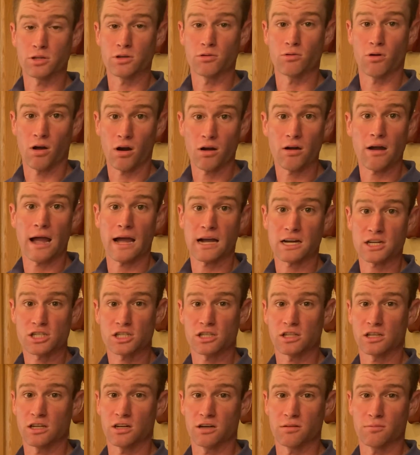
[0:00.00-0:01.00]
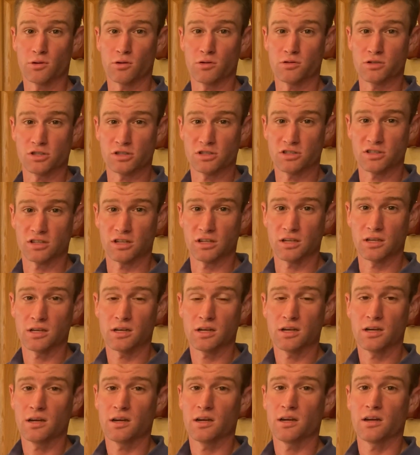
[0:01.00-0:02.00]
you are actually in an emergency,
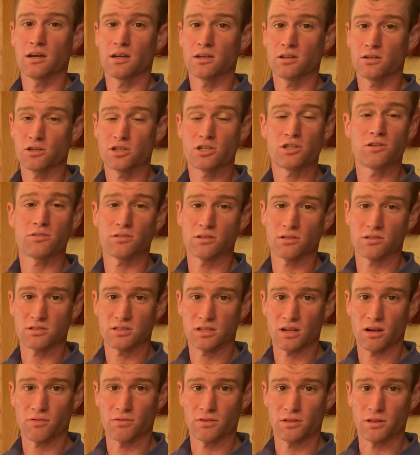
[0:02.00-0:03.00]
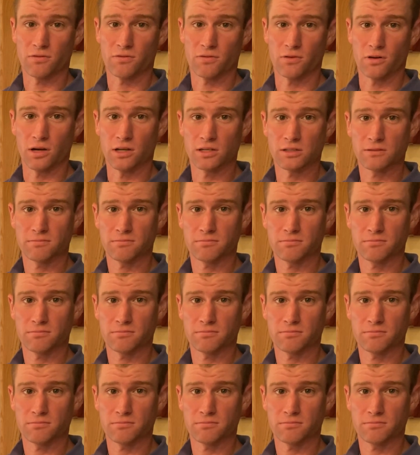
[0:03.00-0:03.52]
you're shooting yourself in the foot.